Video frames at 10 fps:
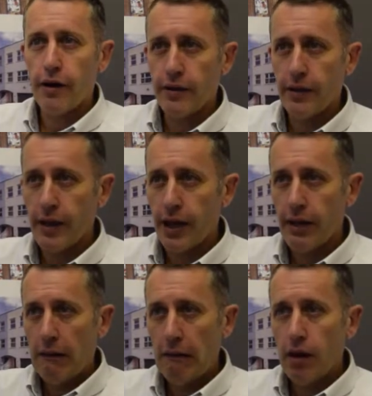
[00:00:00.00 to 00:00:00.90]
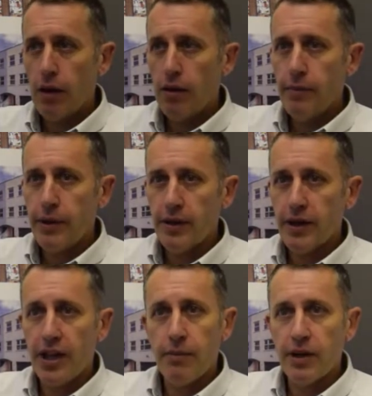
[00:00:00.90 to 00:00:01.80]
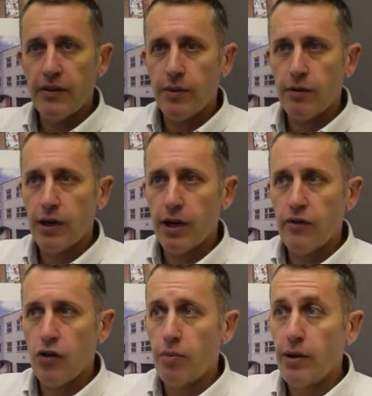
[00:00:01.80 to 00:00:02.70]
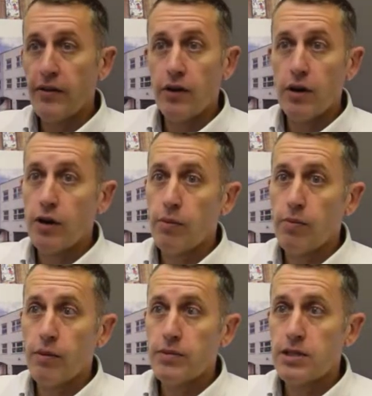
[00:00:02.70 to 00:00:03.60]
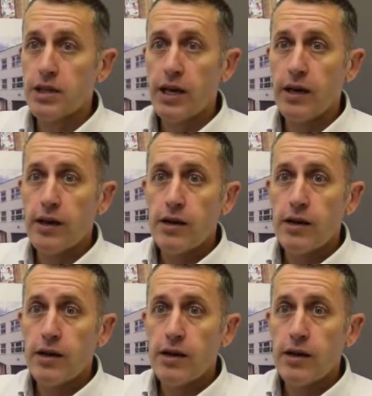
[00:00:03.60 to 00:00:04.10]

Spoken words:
that they're bigger than I'm giving them credit for, but they've got a lot of properties here.